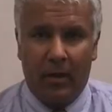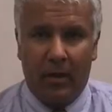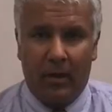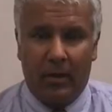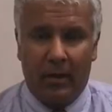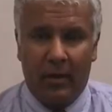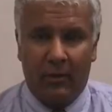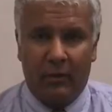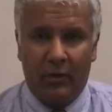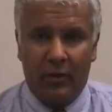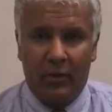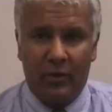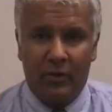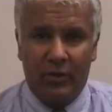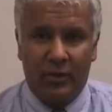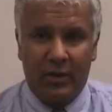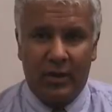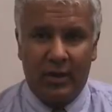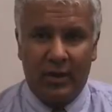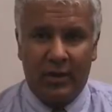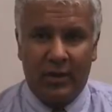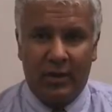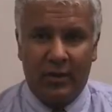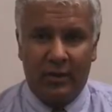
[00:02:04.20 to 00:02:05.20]
And here in New
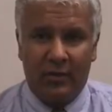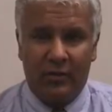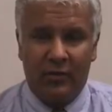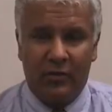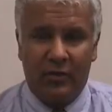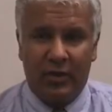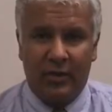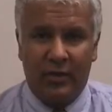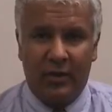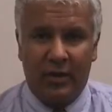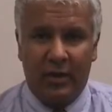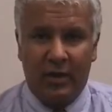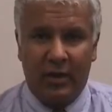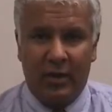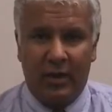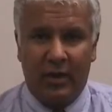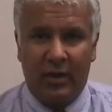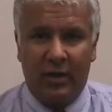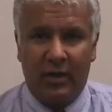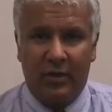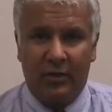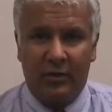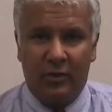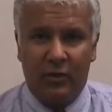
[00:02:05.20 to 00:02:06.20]
Zealand, you've seen
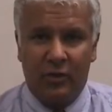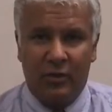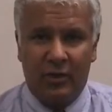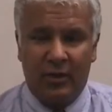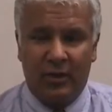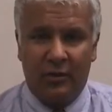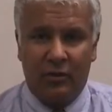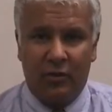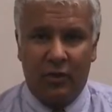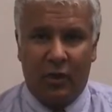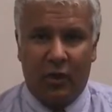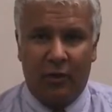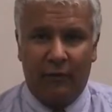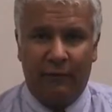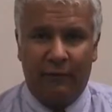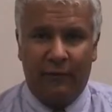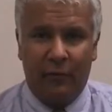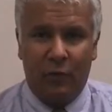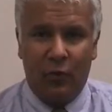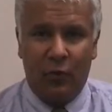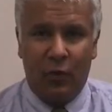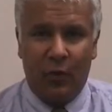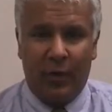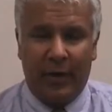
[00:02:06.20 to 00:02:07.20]
the New Zealand dollar
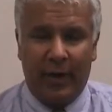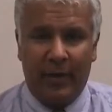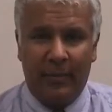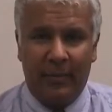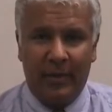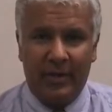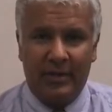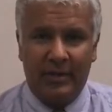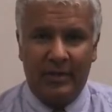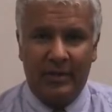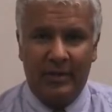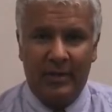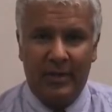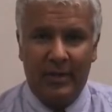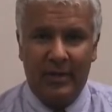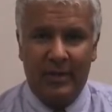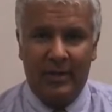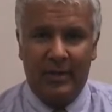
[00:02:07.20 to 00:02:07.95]
fall quite a bit.